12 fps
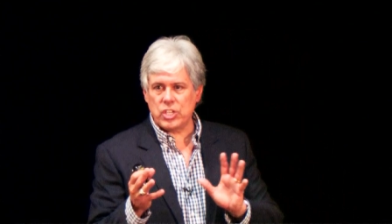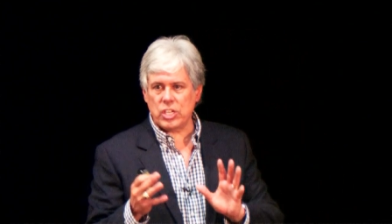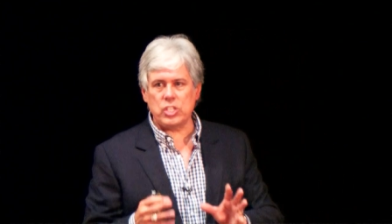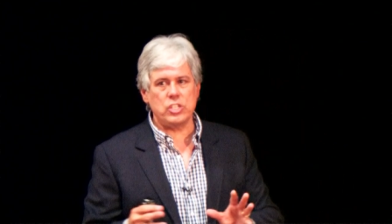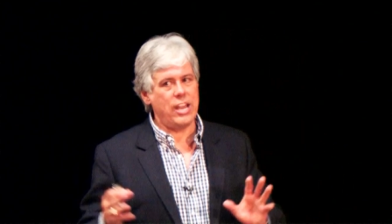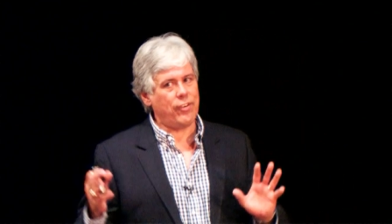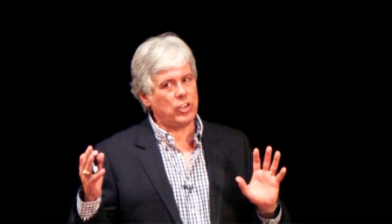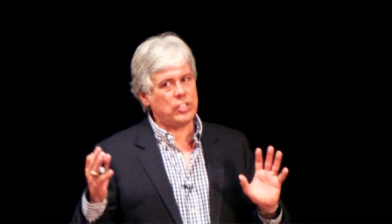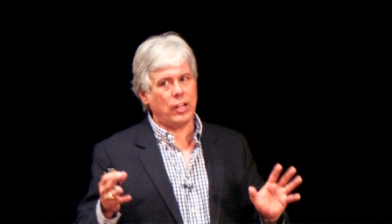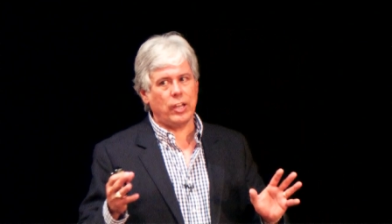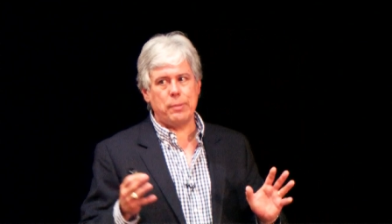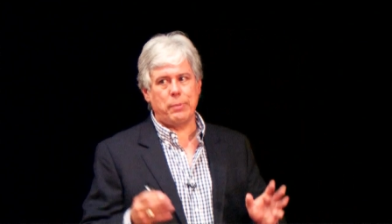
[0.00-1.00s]
is. Never
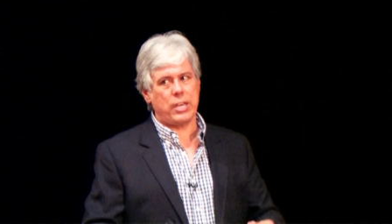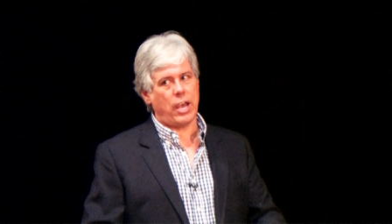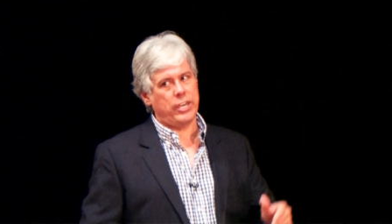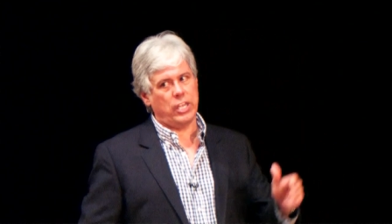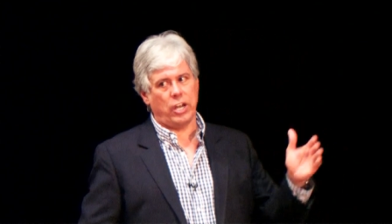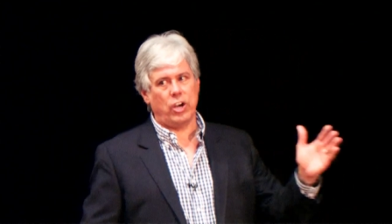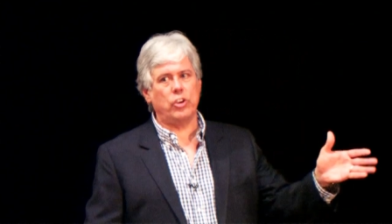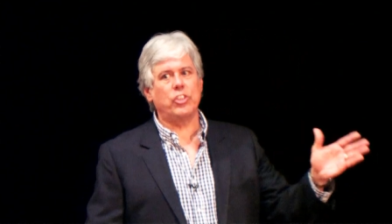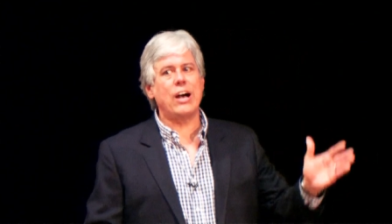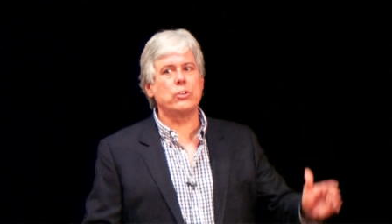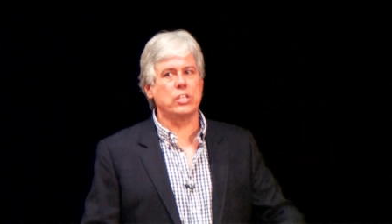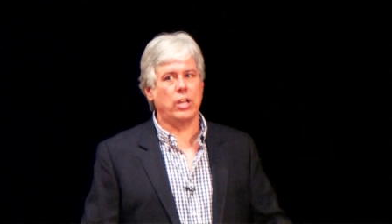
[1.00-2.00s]
tell anybody, I need
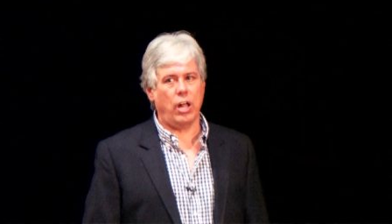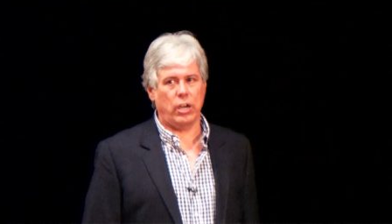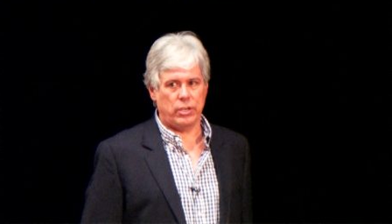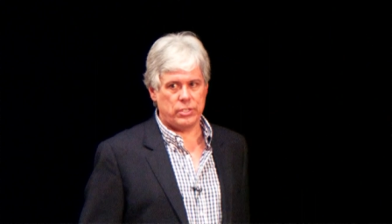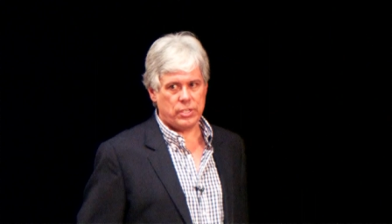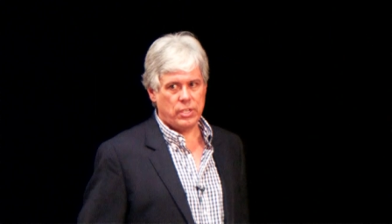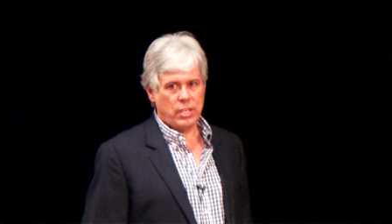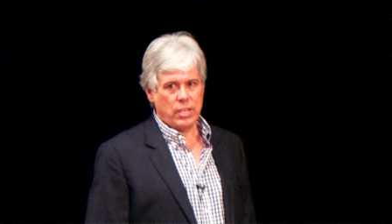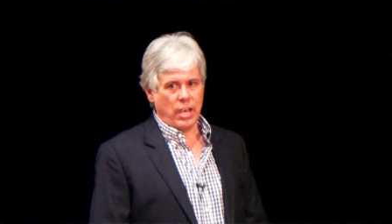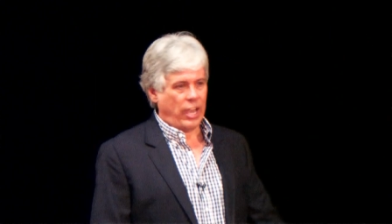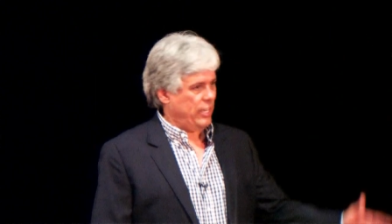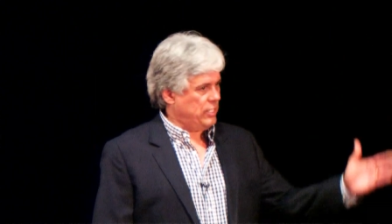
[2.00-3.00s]
$100,000.
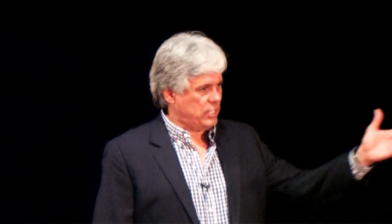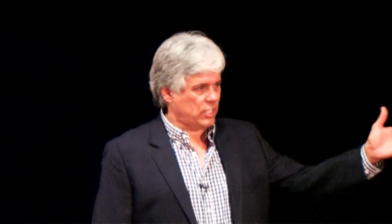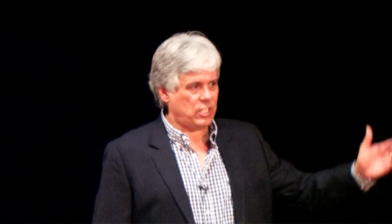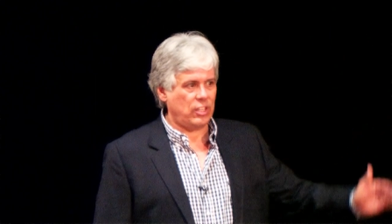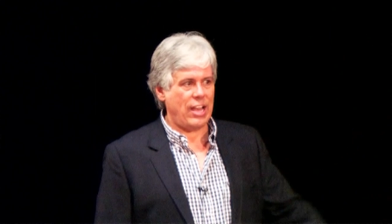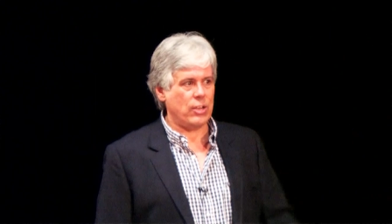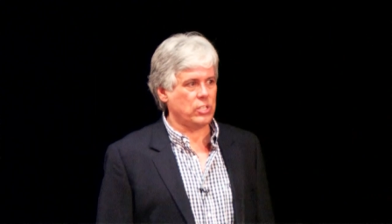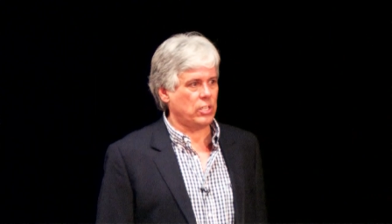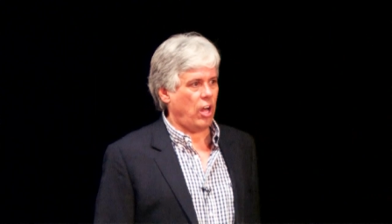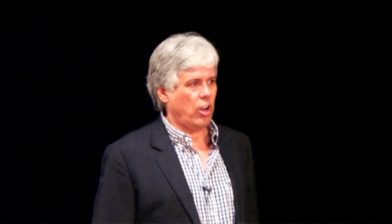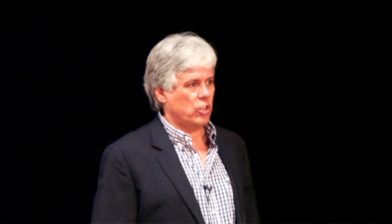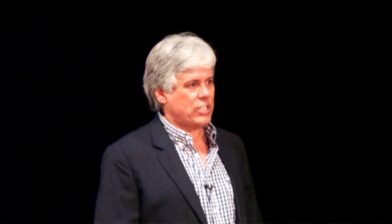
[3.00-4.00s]
I need
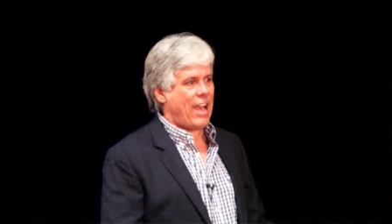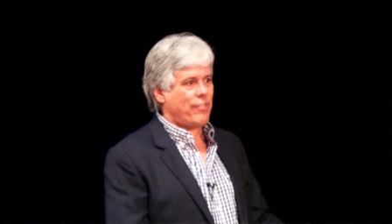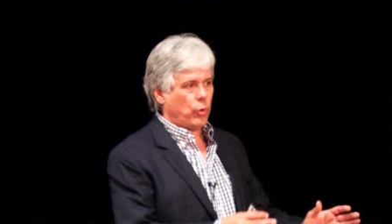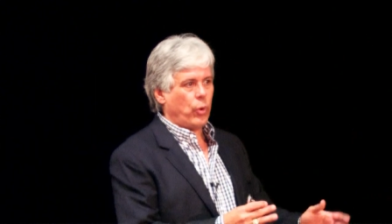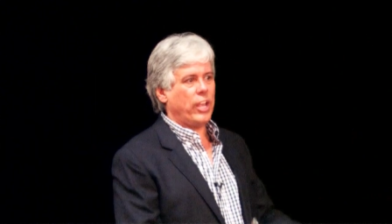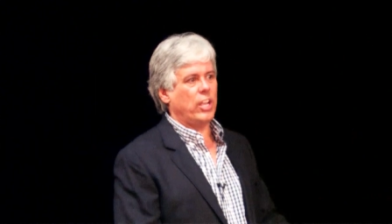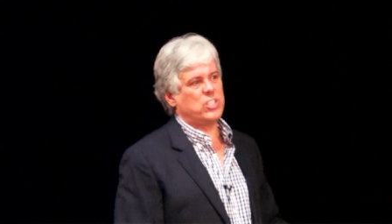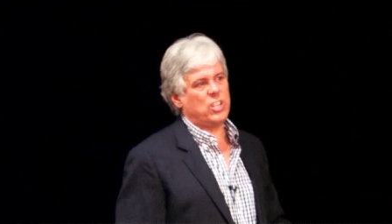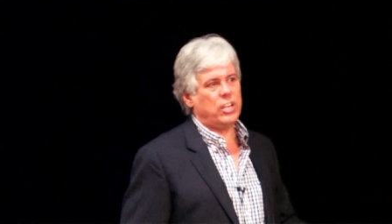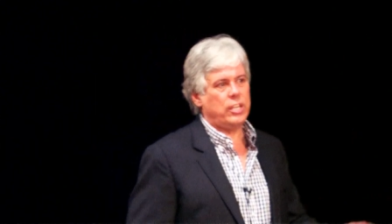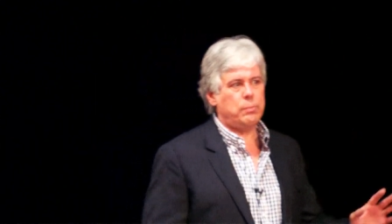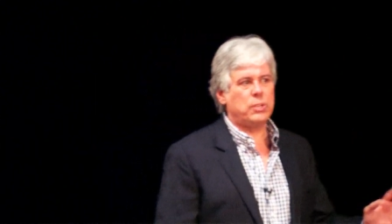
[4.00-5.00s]
$60,000. Have a range.
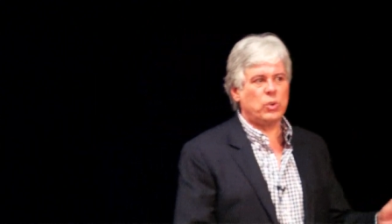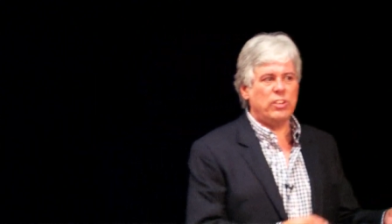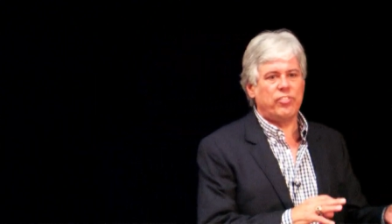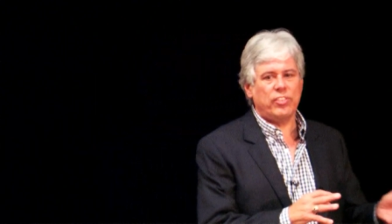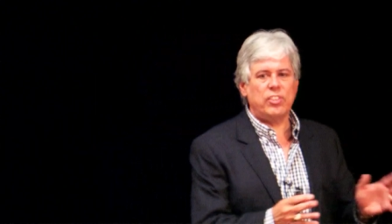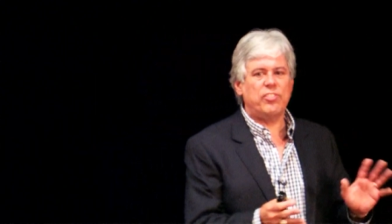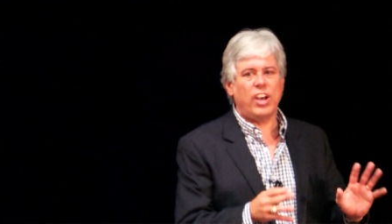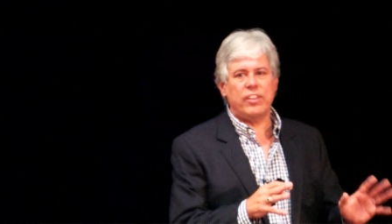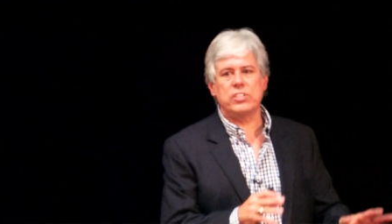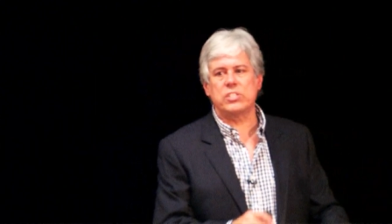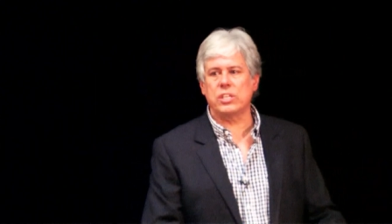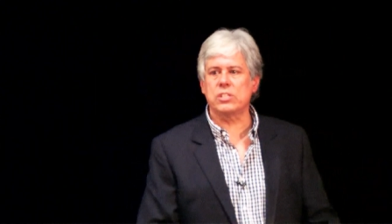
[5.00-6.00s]
I need between
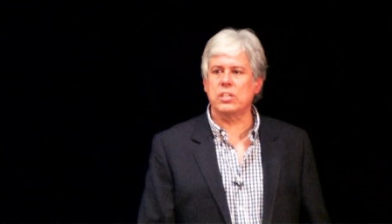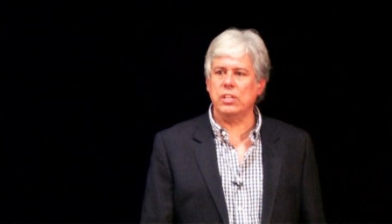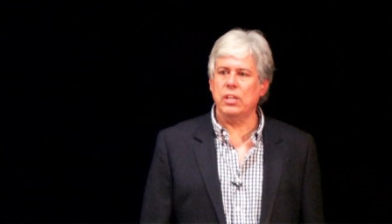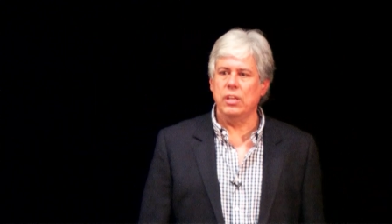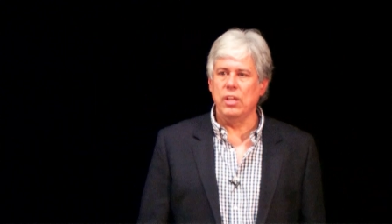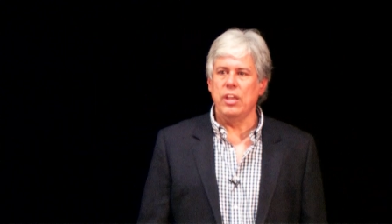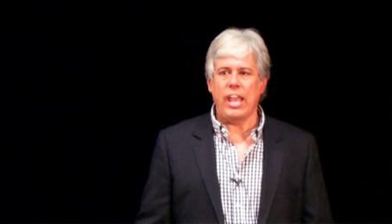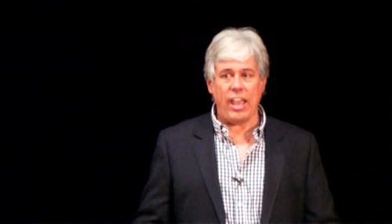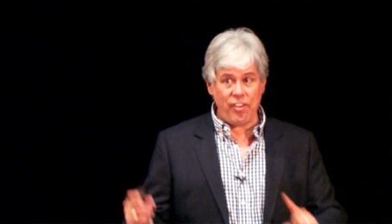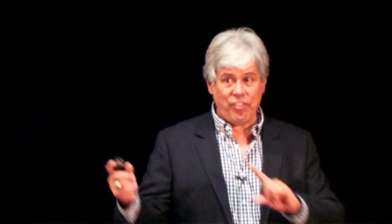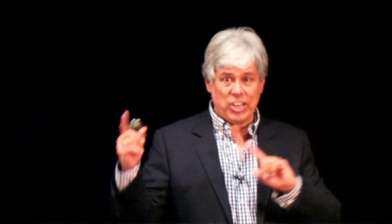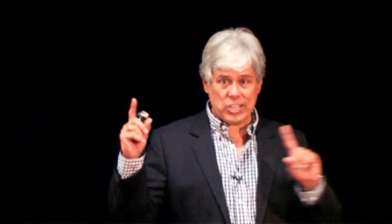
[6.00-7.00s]
55 and 60,
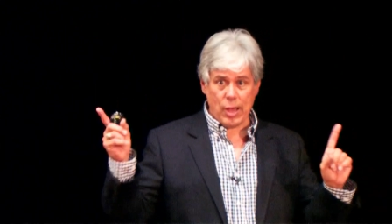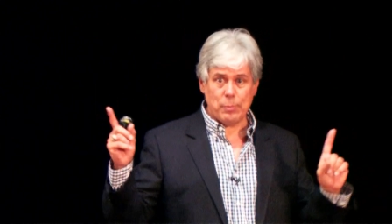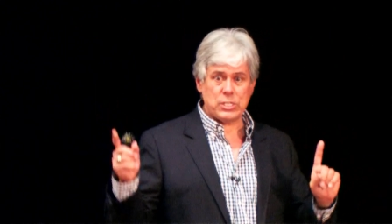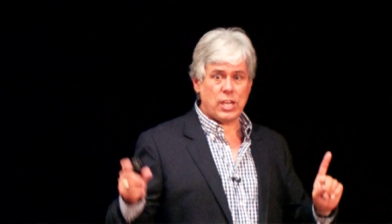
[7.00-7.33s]
if it comes